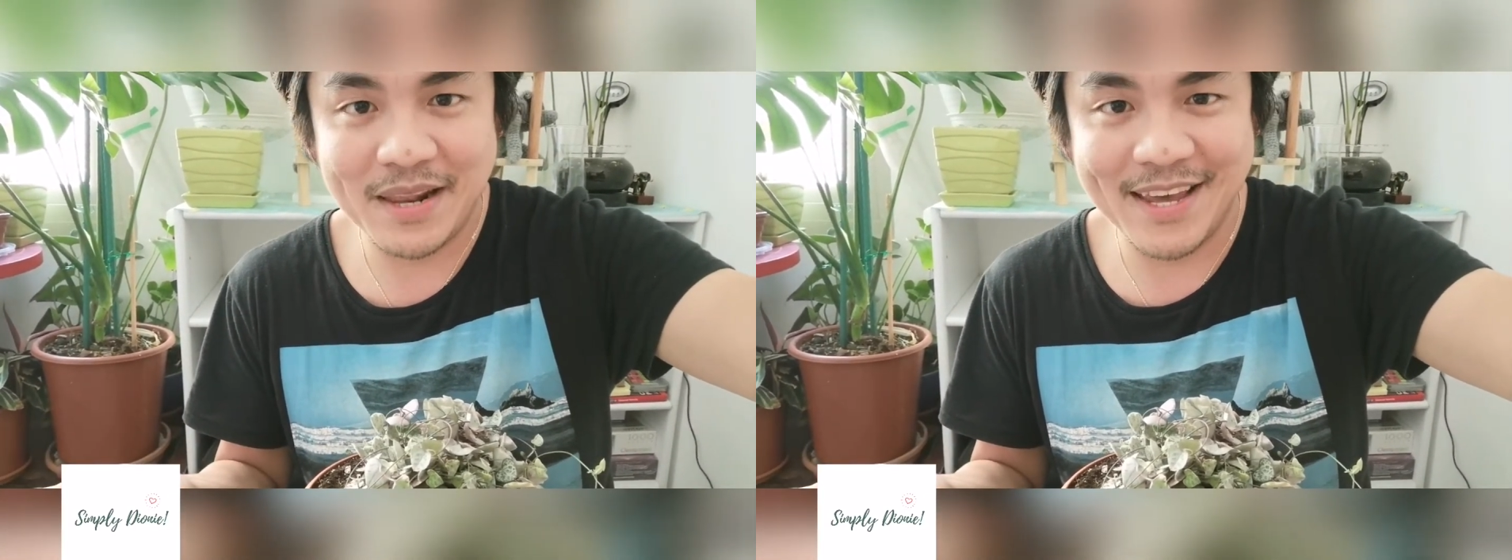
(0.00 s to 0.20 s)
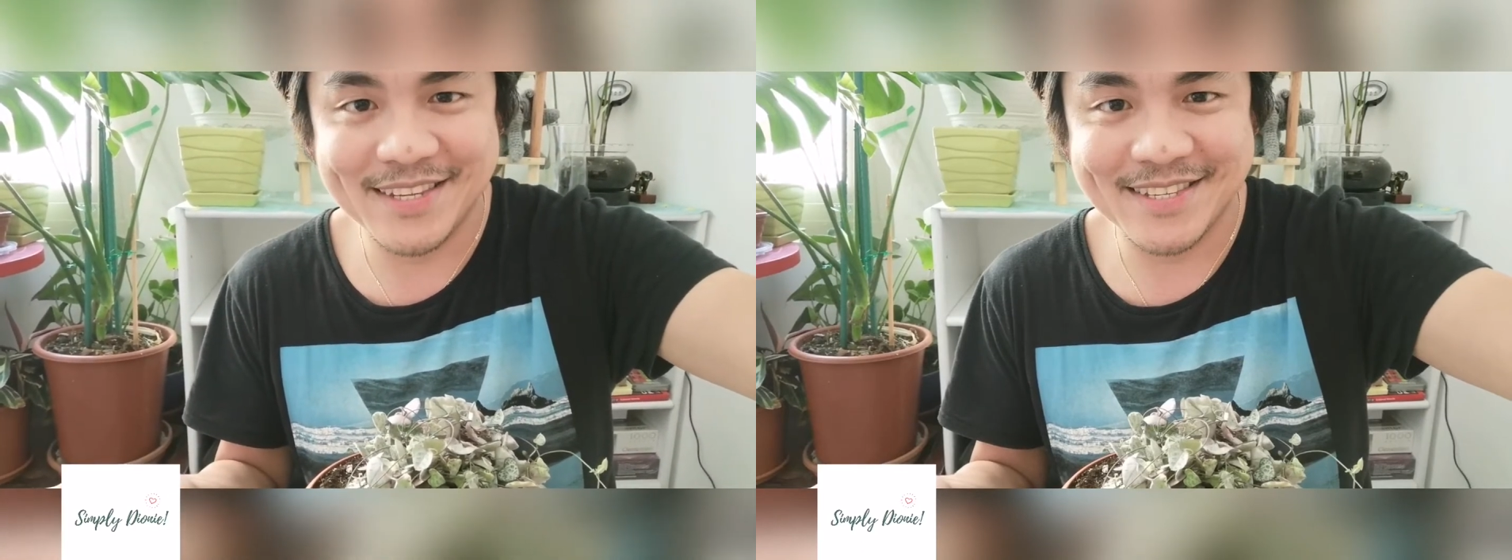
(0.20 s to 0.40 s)

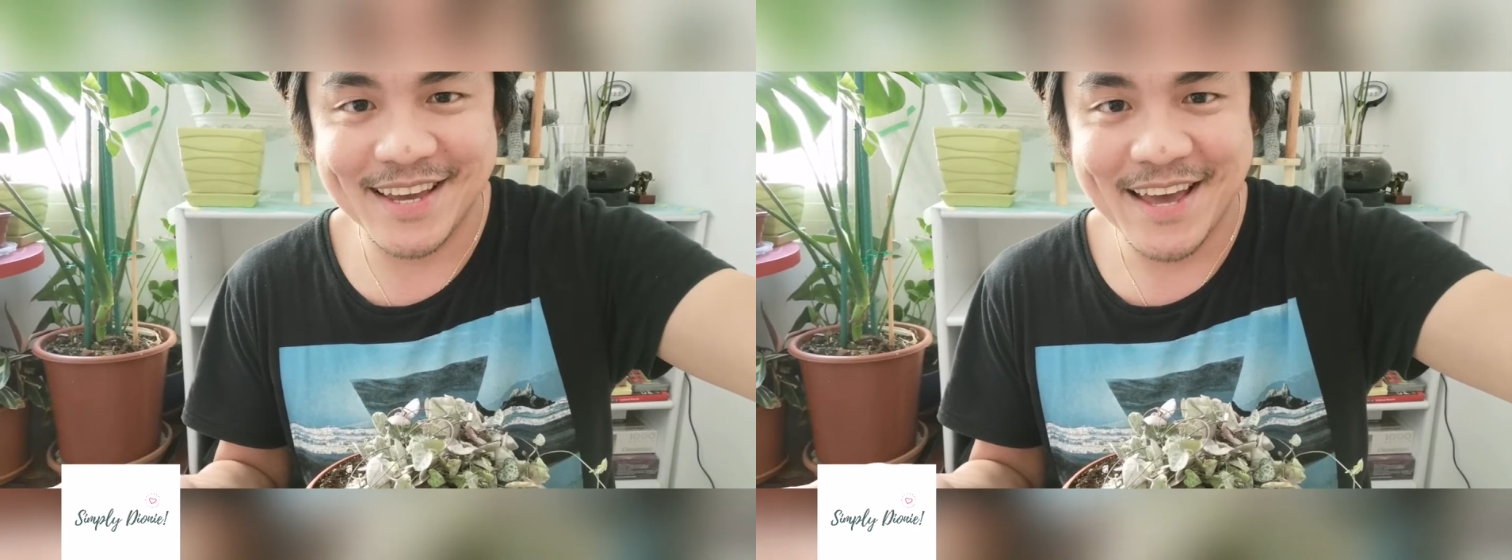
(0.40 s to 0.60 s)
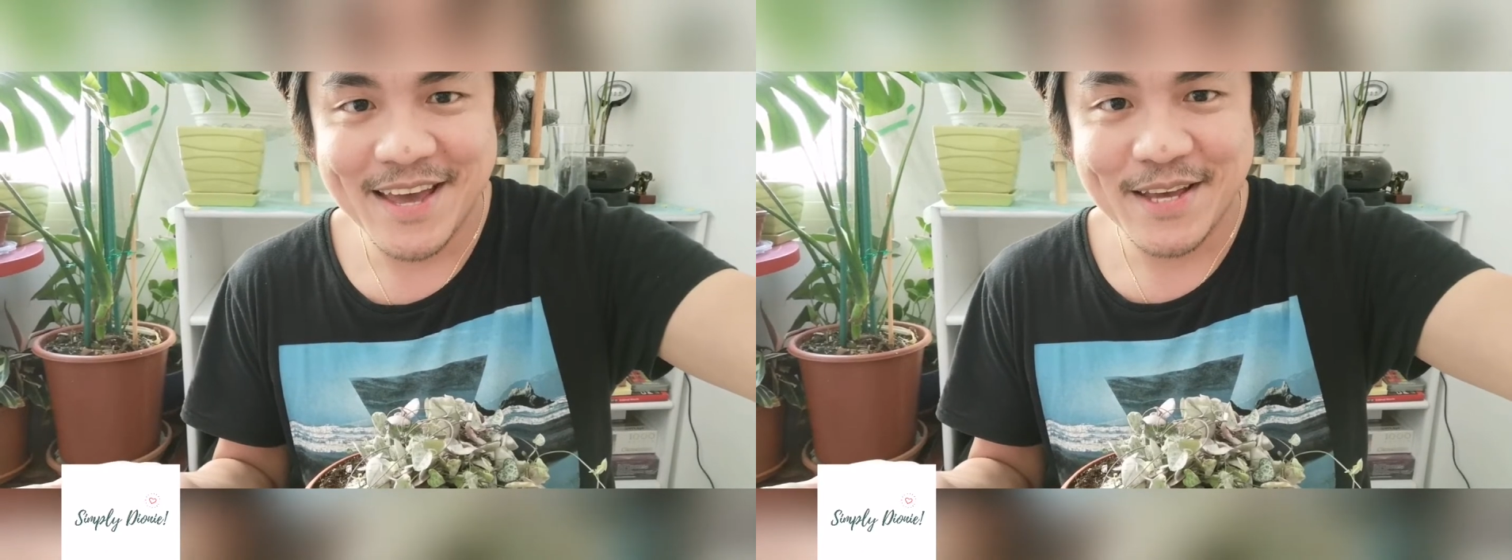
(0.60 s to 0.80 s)
place.
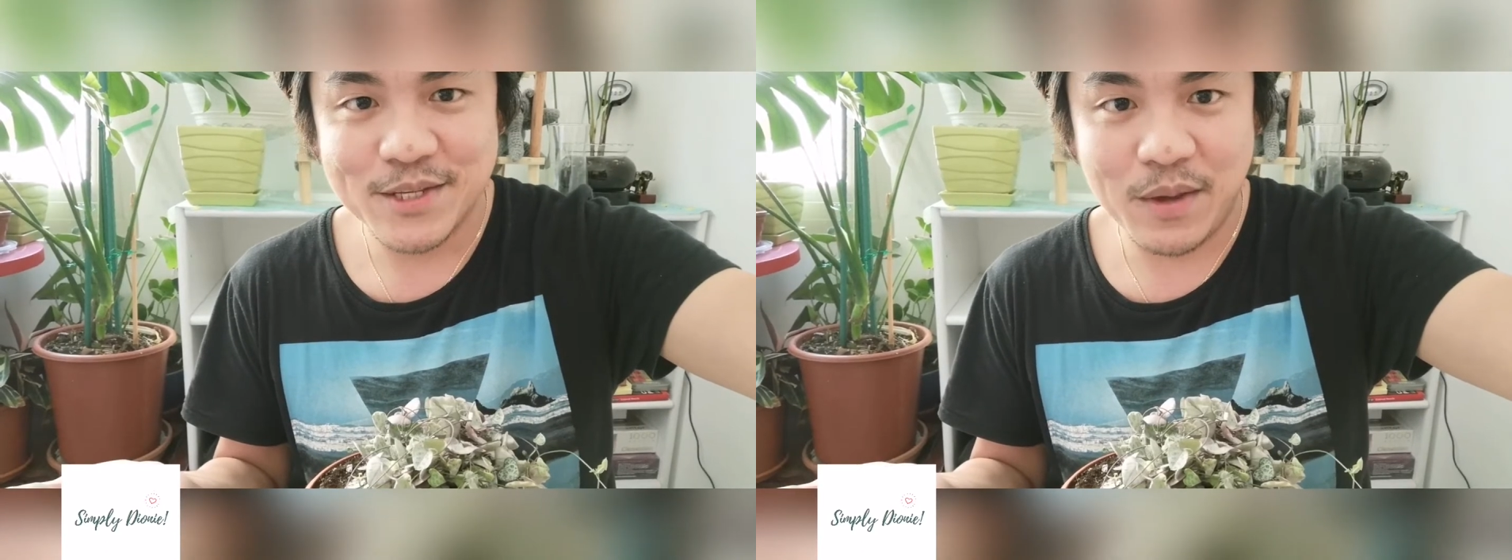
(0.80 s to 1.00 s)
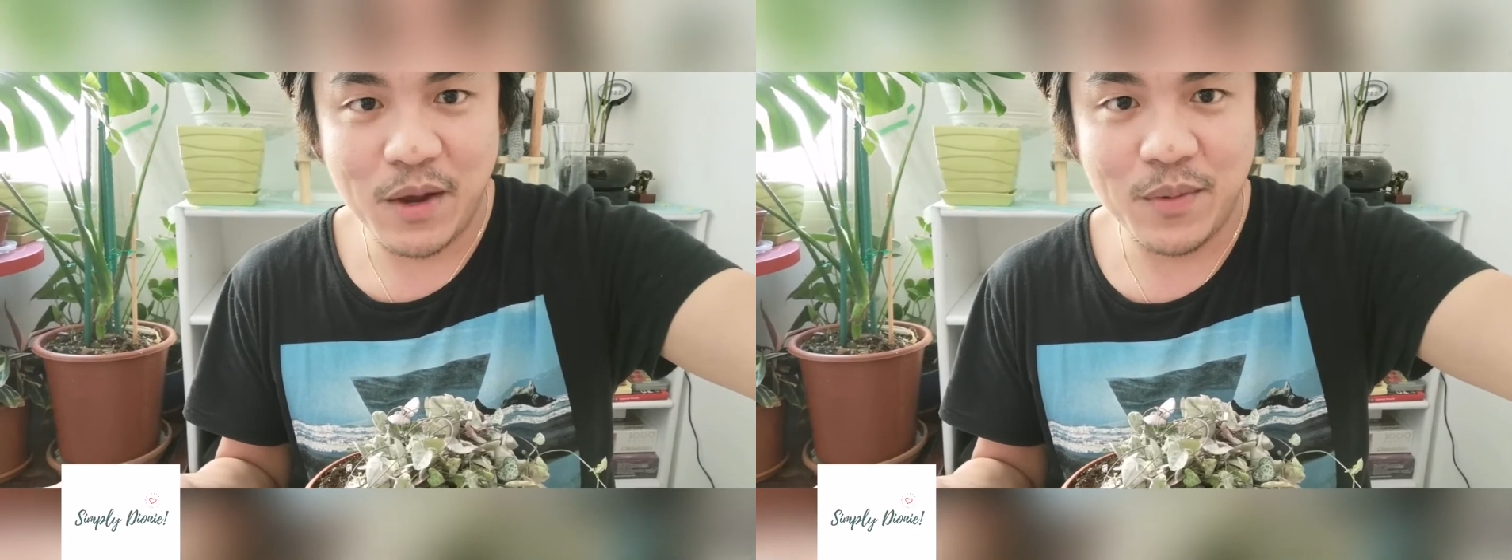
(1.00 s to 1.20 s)

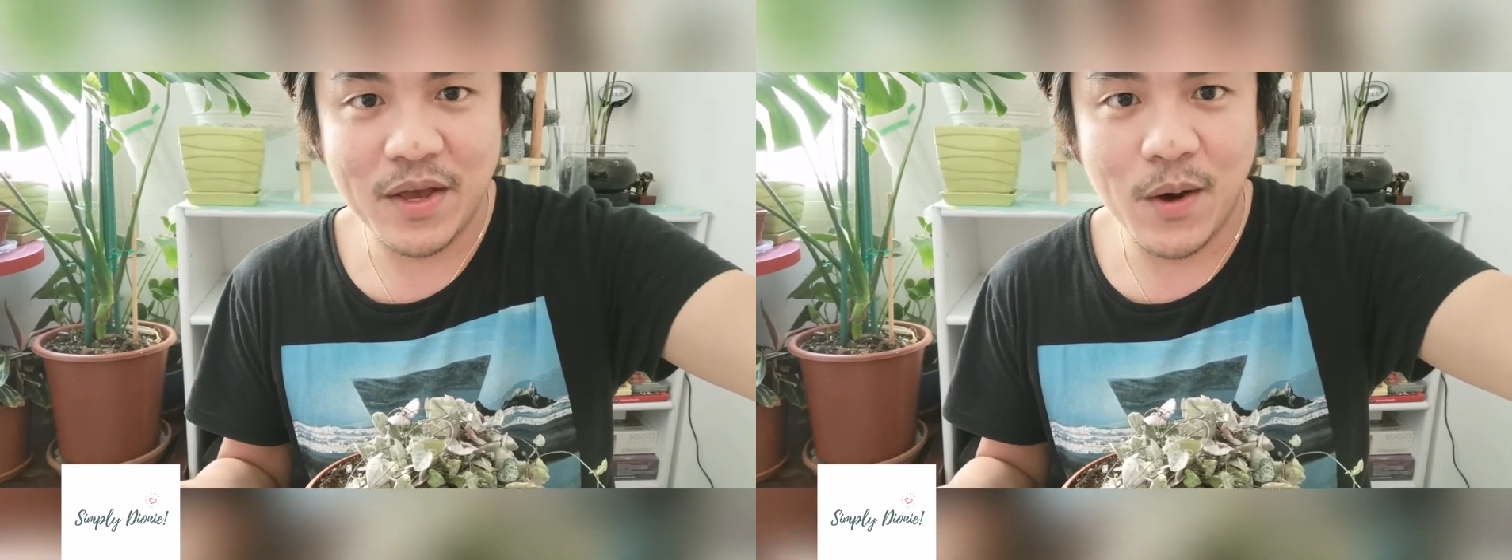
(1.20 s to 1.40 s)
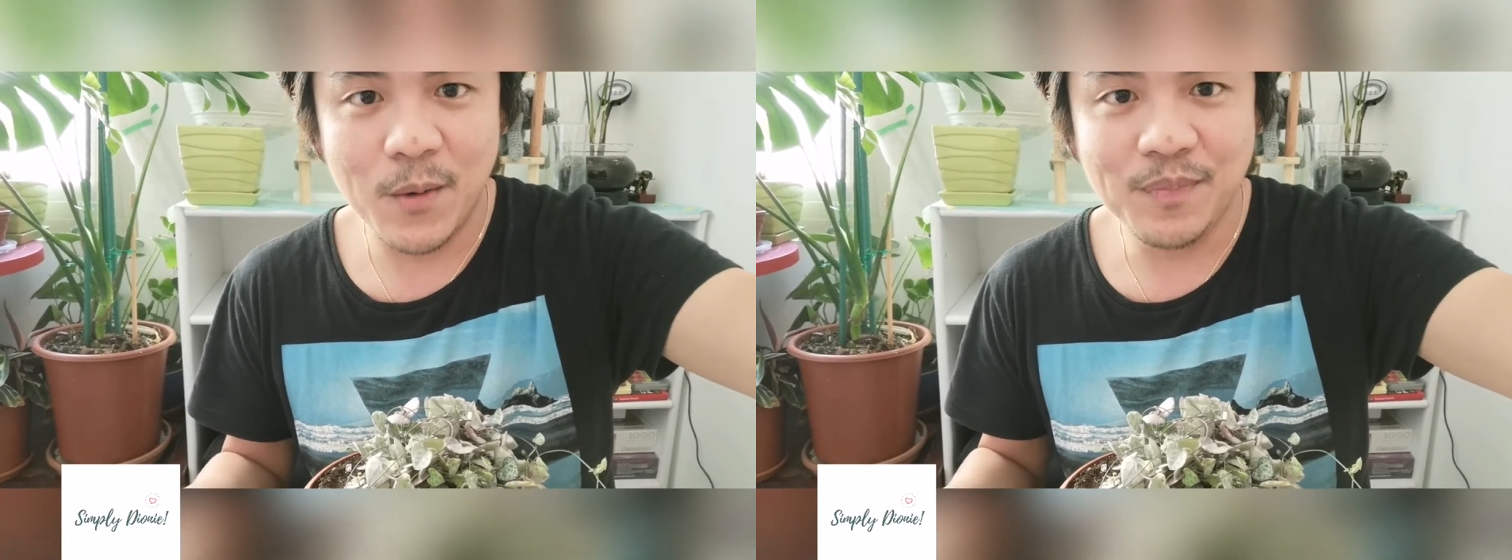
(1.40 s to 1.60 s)
So here we
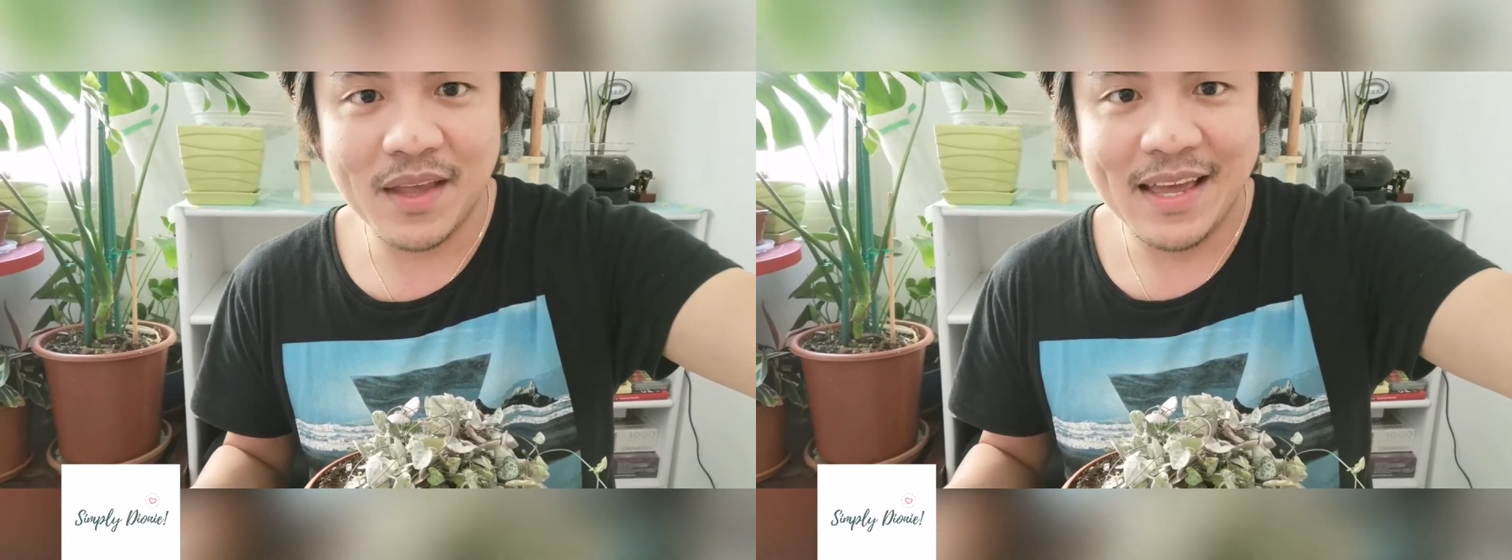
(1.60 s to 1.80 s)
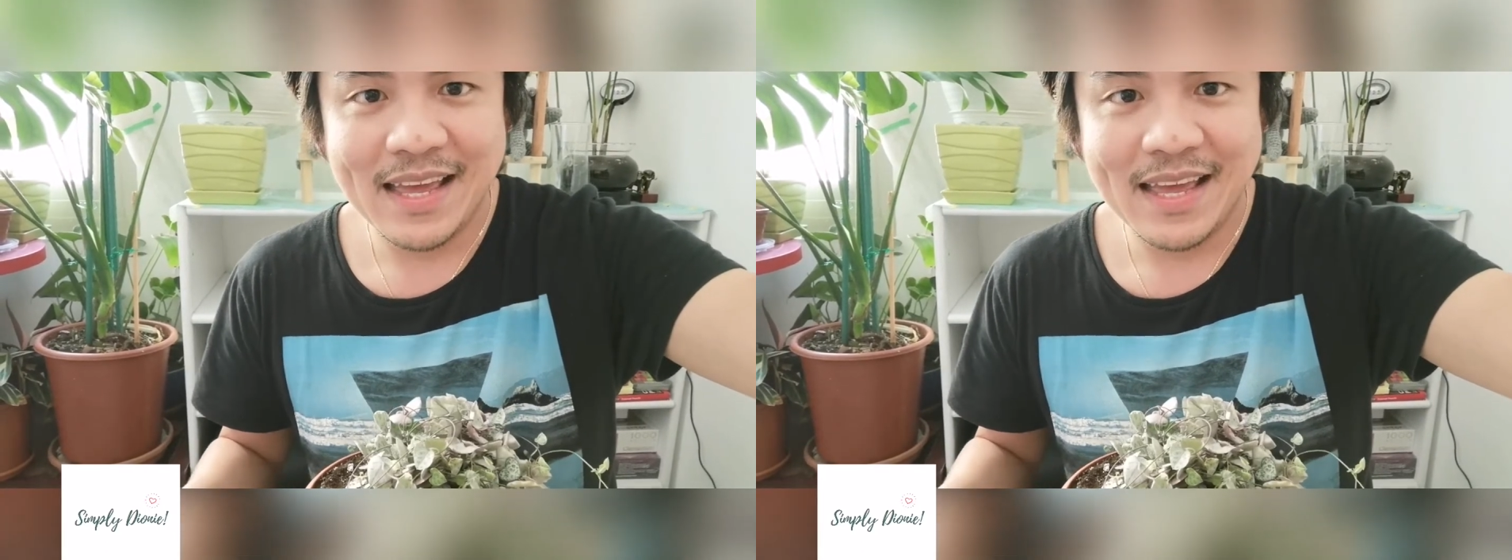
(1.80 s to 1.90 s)
go.